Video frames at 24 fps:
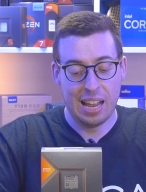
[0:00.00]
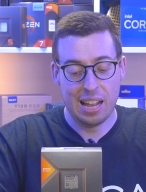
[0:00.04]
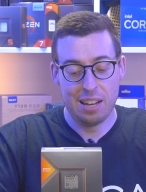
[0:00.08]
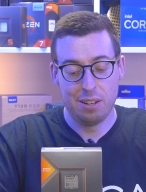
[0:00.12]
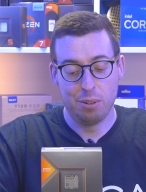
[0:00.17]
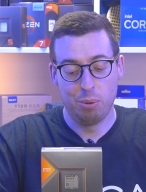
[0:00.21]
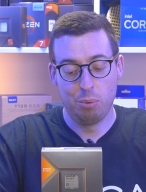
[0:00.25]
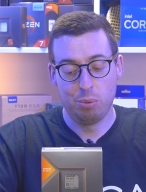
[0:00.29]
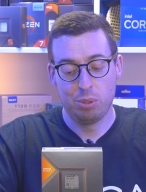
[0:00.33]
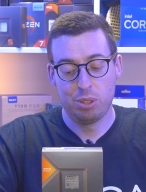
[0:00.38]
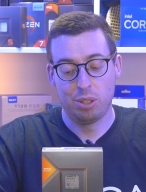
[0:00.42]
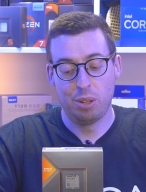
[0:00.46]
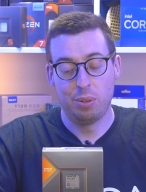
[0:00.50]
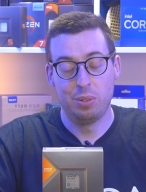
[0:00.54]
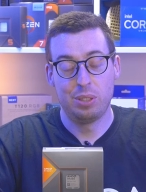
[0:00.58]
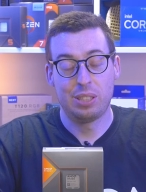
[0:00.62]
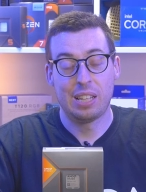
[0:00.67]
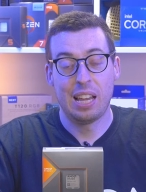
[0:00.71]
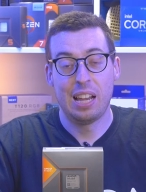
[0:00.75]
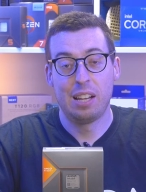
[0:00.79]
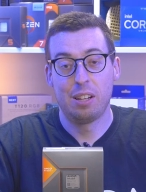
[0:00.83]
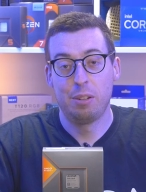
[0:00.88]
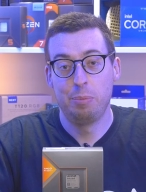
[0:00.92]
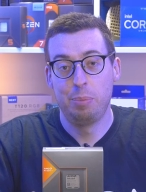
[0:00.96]
and also
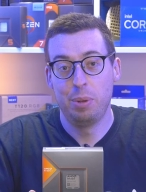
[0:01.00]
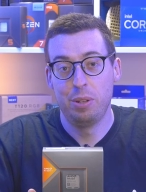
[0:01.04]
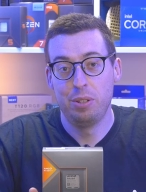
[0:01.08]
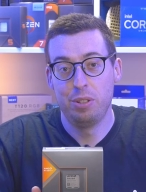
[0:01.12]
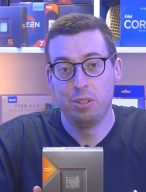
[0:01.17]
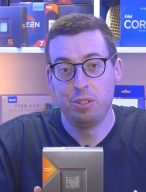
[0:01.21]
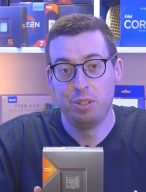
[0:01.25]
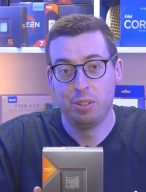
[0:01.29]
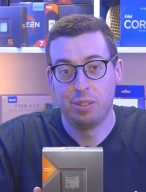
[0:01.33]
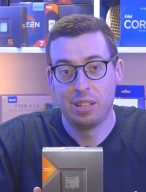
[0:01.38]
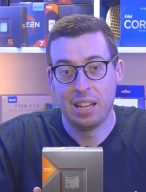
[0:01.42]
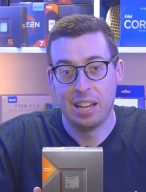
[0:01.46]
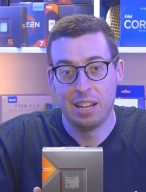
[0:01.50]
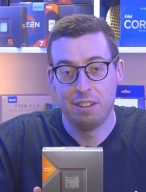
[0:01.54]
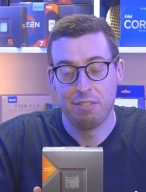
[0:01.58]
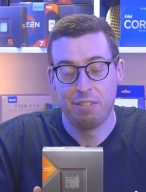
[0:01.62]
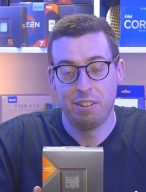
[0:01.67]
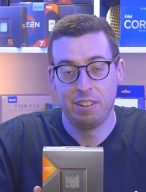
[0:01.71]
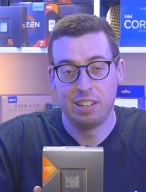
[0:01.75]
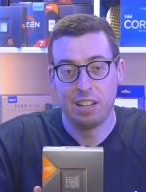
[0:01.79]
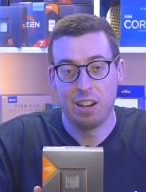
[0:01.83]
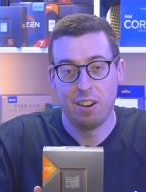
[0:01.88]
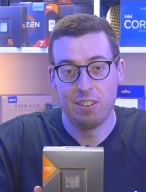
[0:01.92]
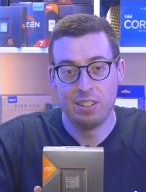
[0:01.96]
Scan Computers UK
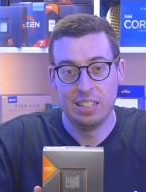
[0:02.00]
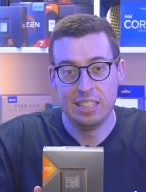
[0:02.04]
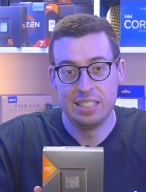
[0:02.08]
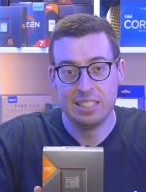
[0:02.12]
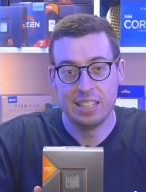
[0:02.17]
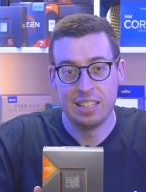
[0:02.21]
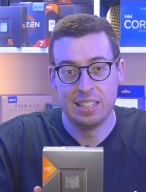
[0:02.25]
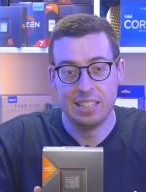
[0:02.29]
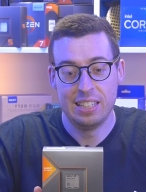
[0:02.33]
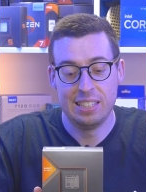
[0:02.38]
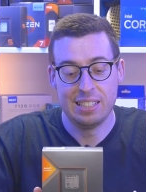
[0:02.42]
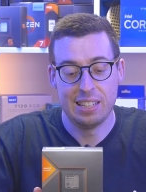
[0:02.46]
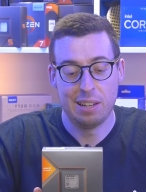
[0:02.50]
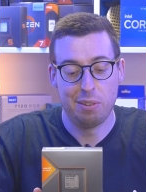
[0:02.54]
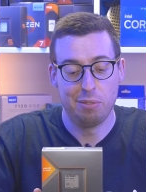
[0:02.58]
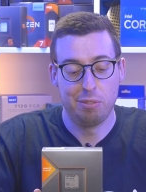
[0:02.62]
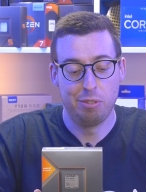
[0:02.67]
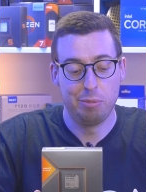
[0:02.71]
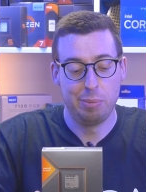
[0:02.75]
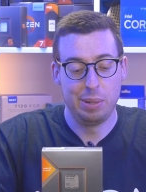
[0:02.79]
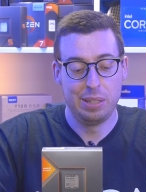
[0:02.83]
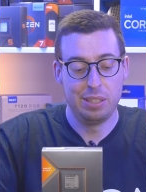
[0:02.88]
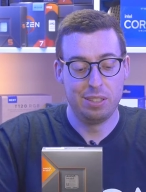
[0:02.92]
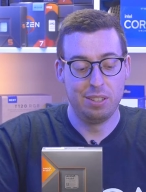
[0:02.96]
very kindly sent these
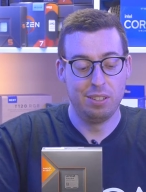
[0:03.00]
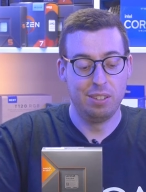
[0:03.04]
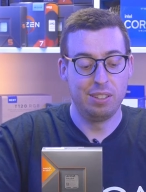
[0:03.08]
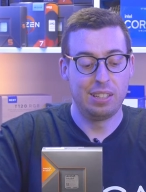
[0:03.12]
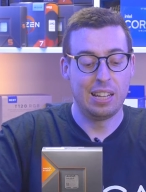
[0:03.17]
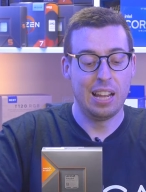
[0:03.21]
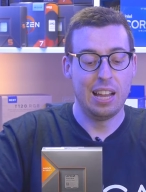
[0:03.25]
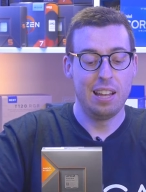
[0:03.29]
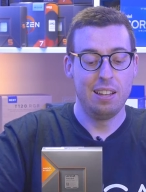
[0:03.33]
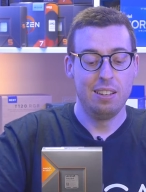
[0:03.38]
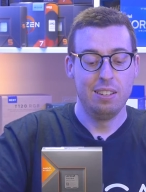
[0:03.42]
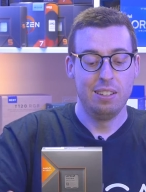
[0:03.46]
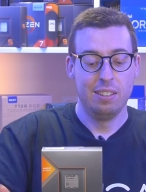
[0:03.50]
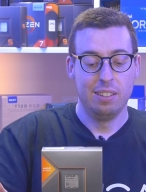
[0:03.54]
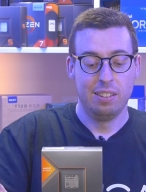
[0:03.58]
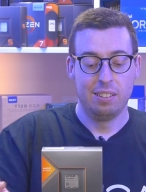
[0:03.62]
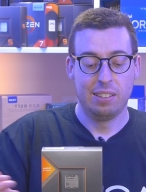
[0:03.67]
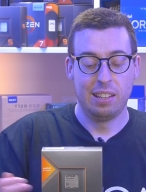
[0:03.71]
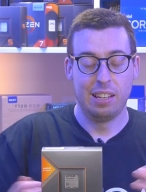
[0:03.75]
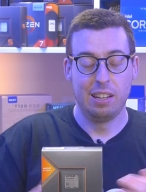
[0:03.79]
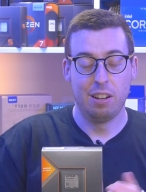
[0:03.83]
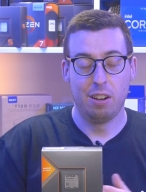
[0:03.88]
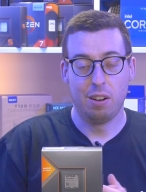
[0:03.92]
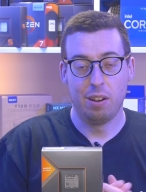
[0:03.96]
out for me to look at.
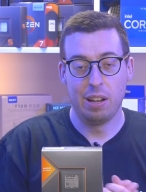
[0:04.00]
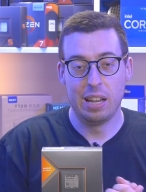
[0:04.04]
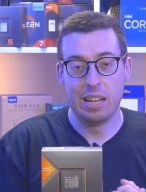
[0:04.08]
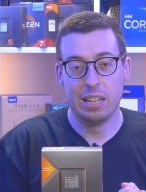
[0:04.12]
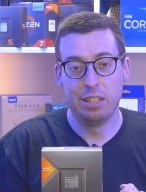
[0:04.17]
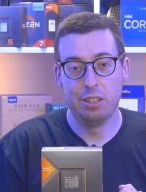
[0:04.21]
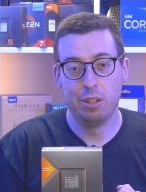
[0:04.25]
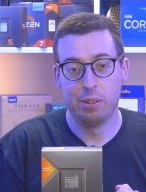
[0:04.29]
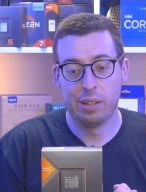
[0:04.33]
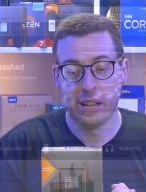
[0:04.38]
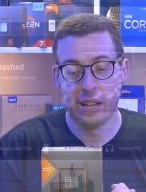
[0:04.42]
They are a